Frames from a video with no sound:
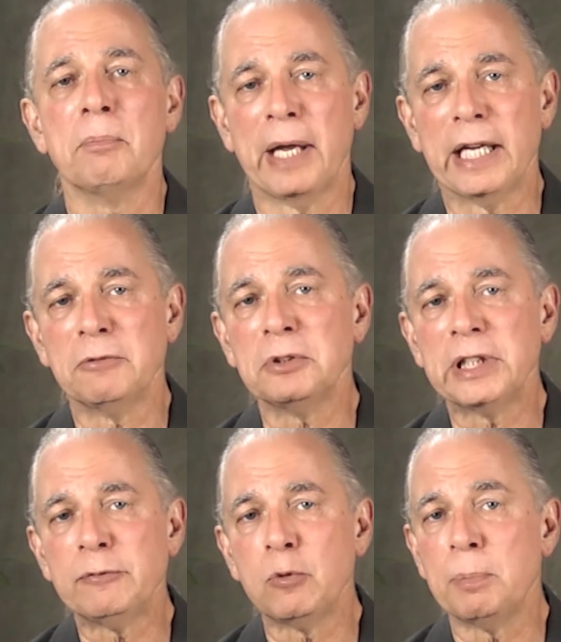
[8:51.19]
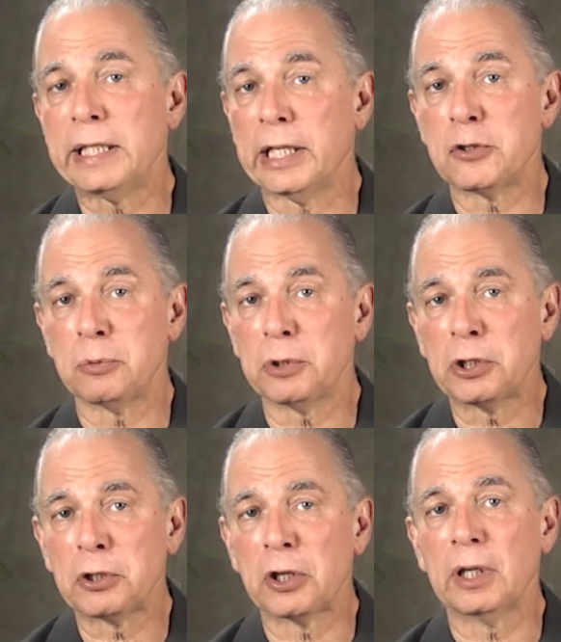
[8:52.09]
Pain relief will begin to
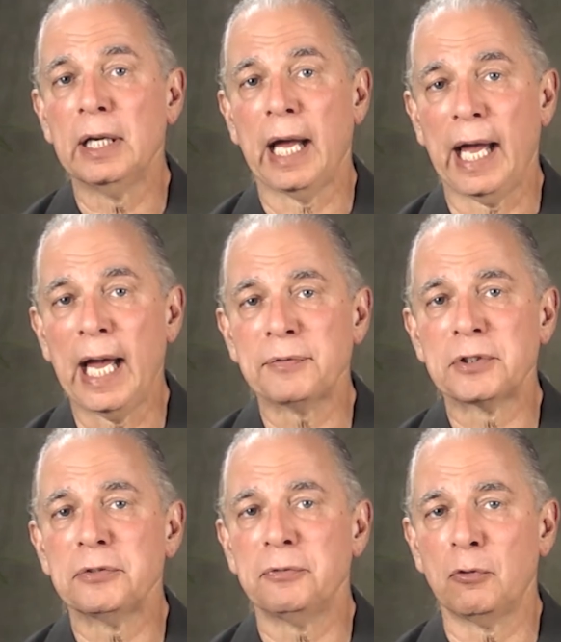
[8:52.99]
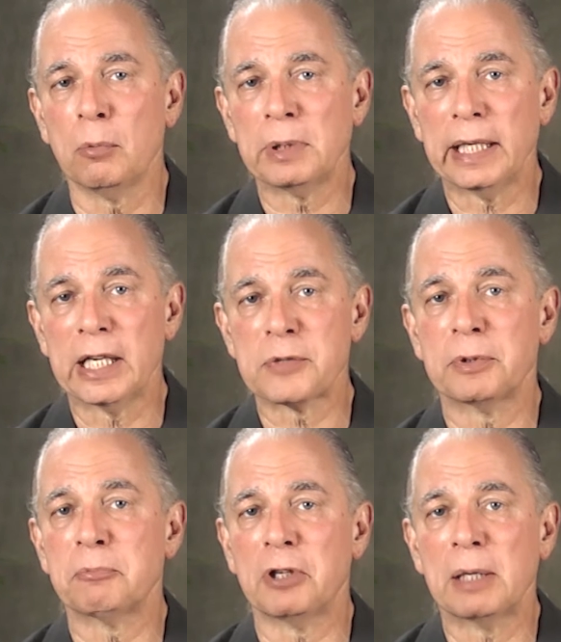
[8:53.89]
occur after the formula has
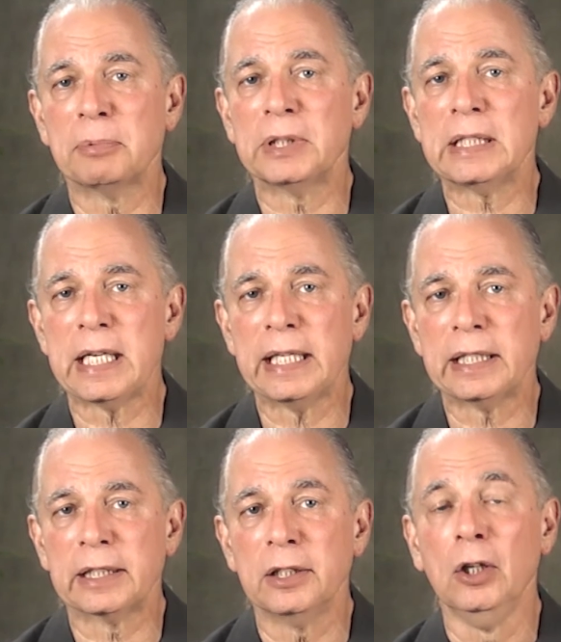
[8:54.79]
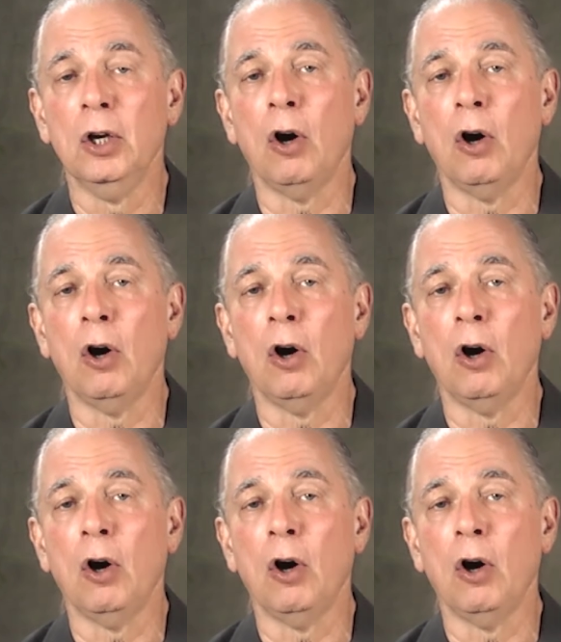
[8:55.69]
been properly taken